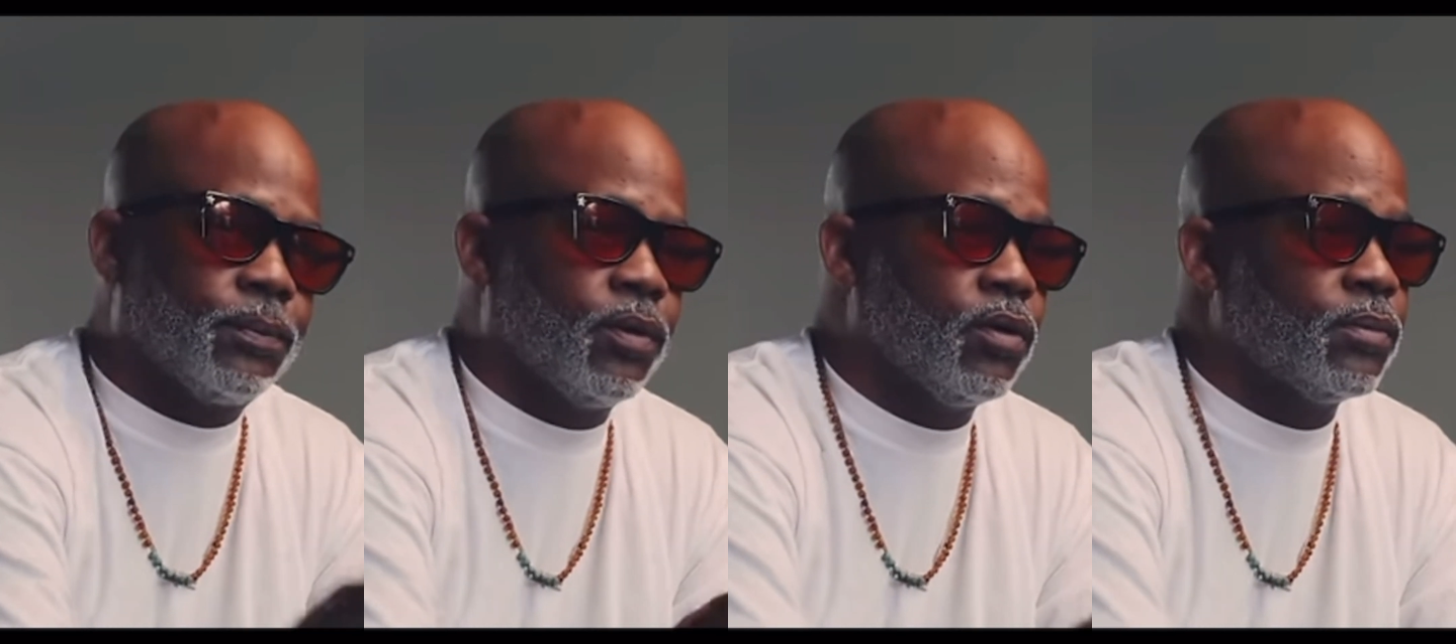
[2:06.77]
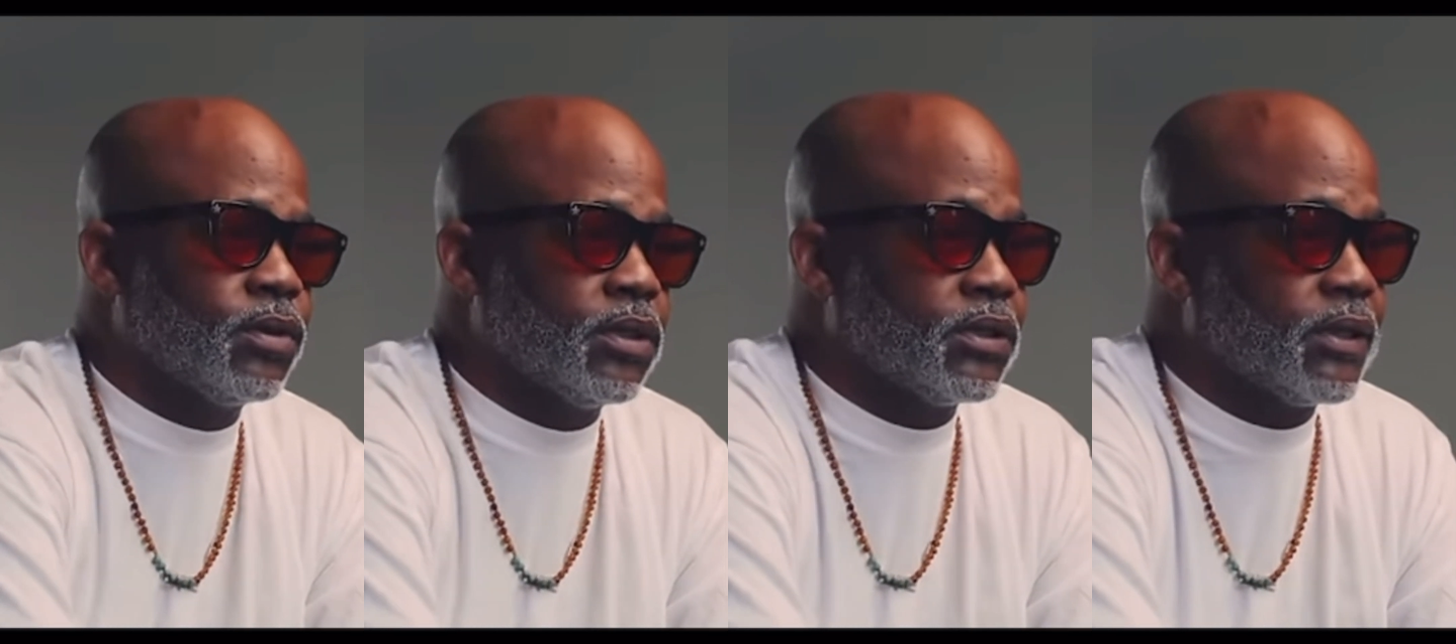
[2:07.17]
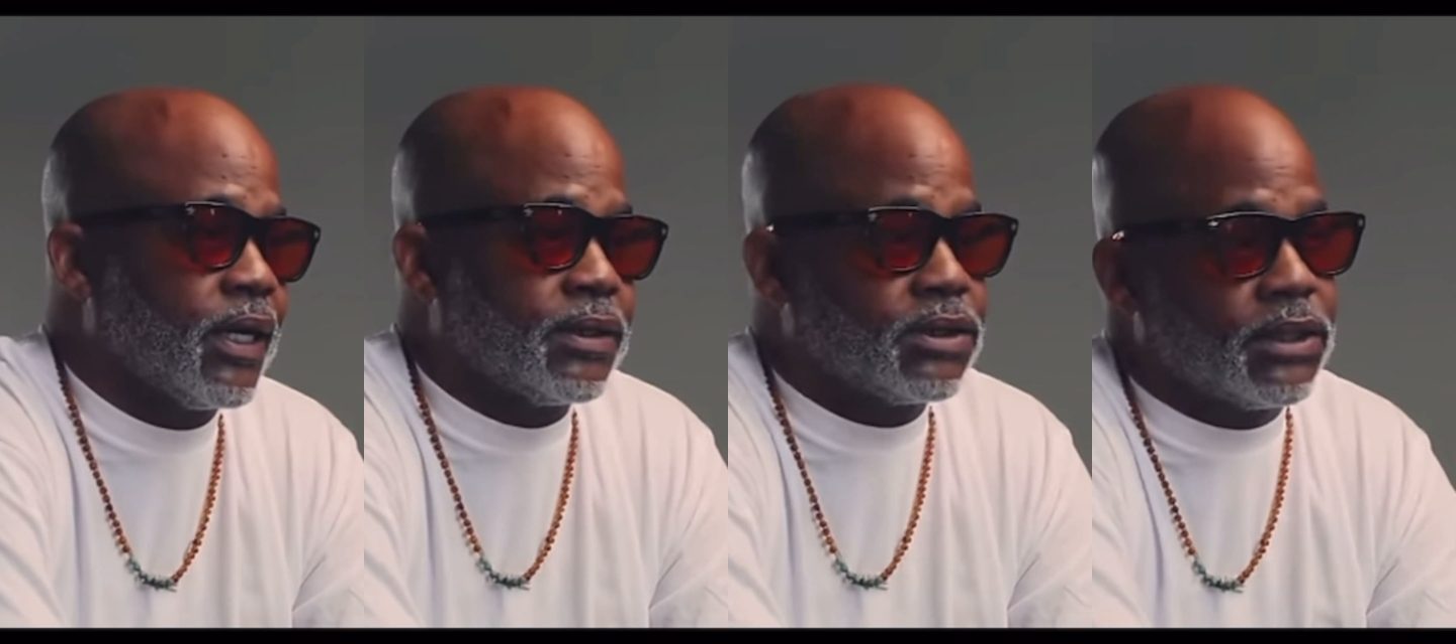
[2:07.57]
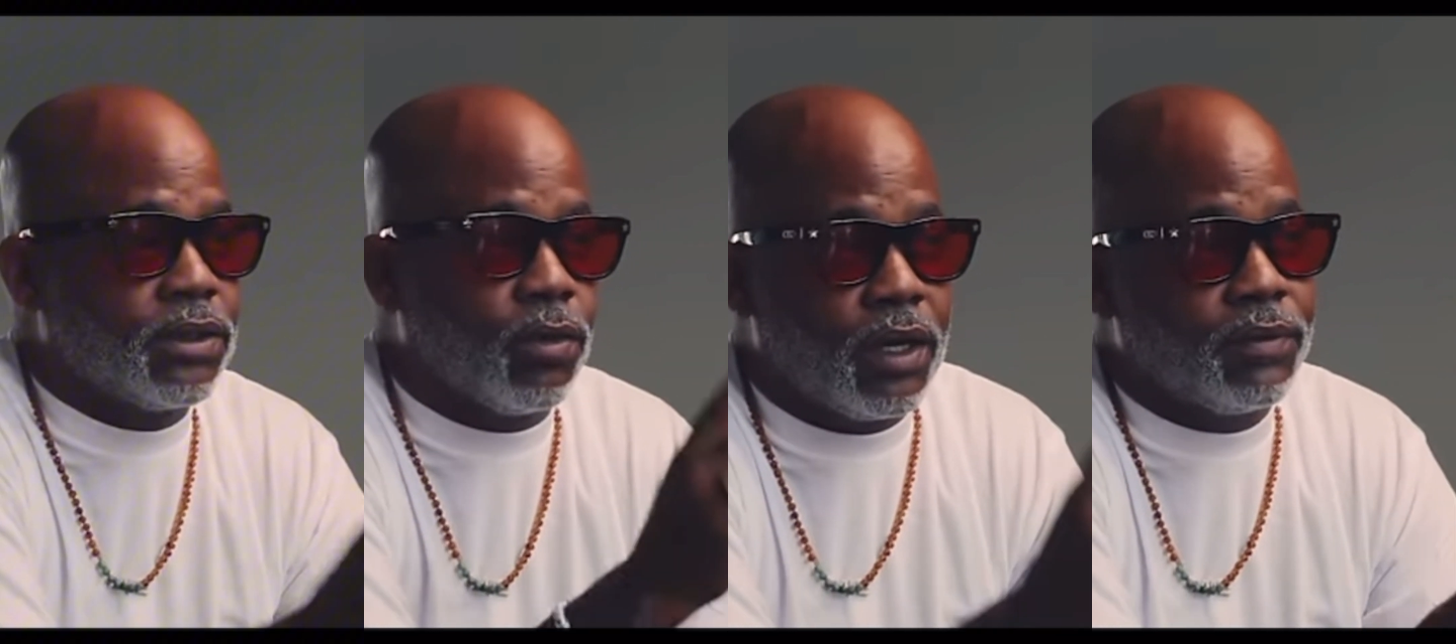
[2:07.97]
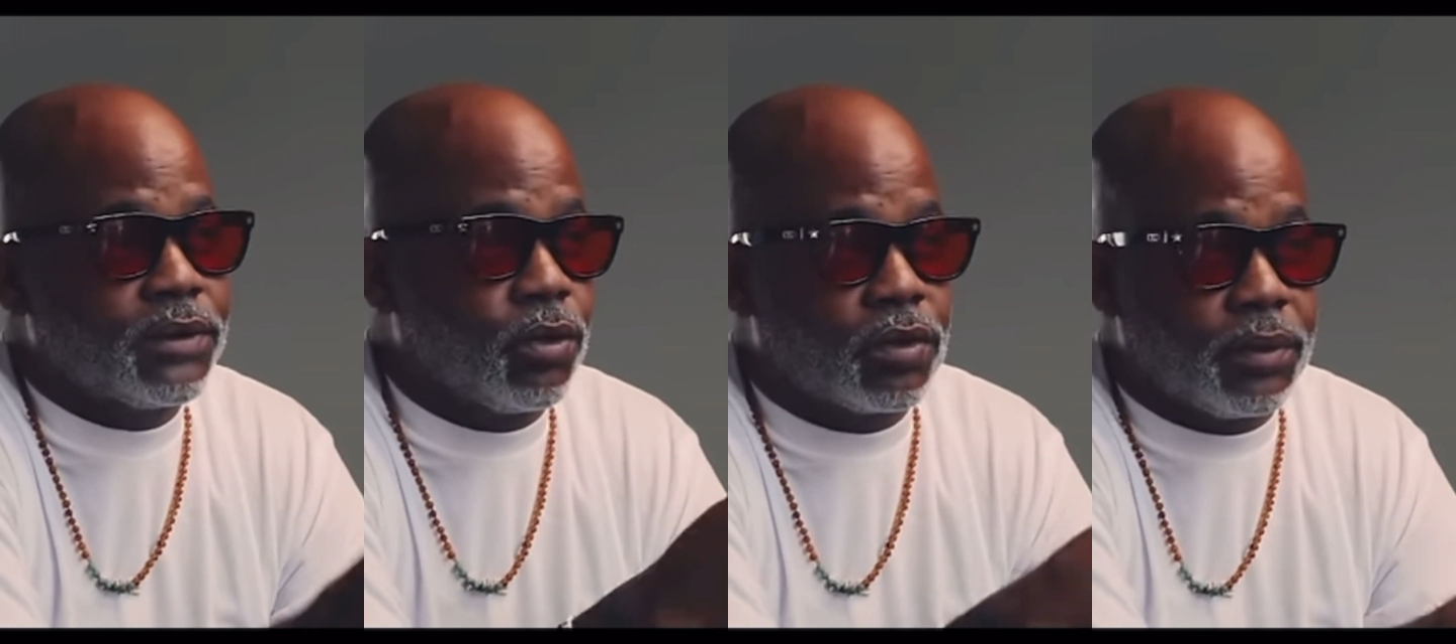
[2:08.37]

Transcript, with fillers: to keep their minds going to even